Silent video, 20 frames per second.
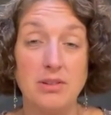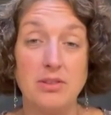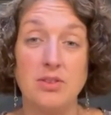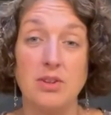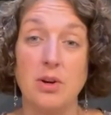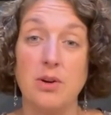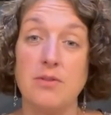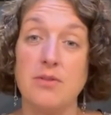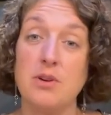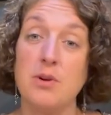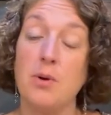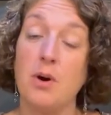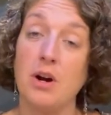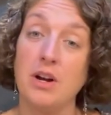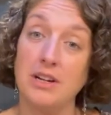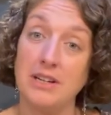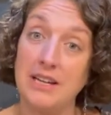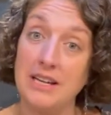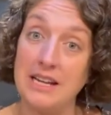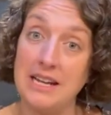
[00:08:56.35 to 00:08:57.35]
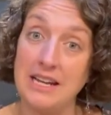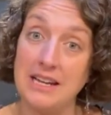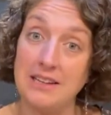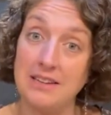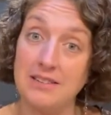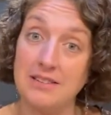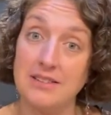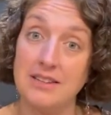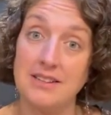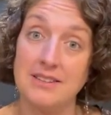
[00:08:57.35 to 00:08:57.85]
So if you aren't
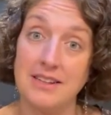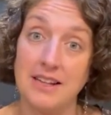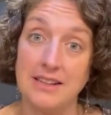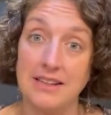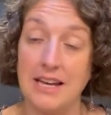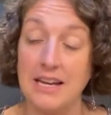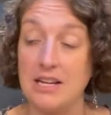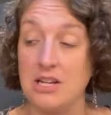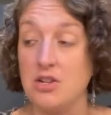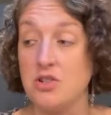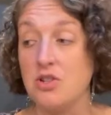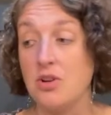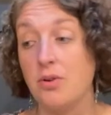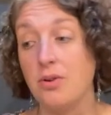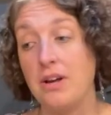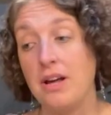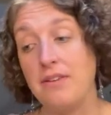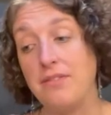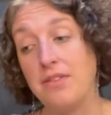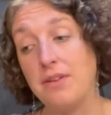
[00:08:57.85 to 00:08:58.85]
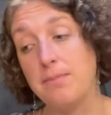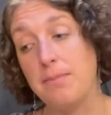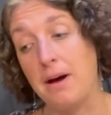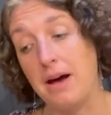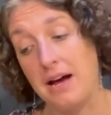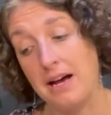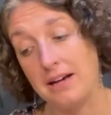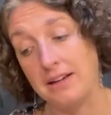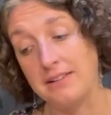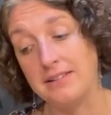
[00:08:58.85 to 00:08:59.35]
getting the sunlight and you don't have the
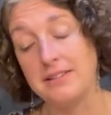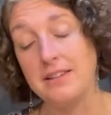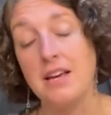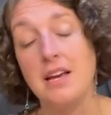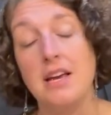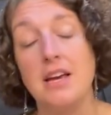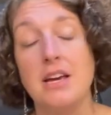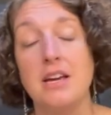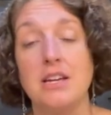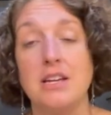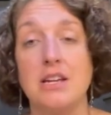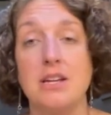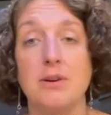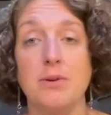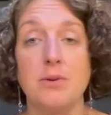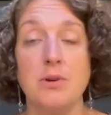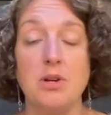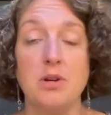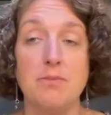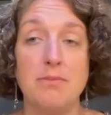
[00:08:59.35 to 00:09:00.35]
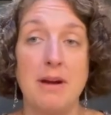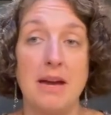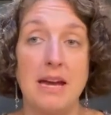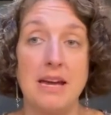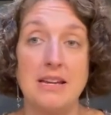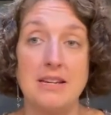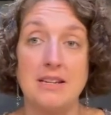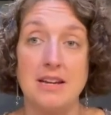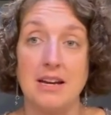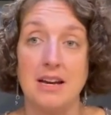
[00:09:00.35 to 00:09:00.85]
box, you
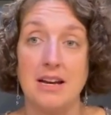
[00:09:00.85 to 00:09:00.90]
may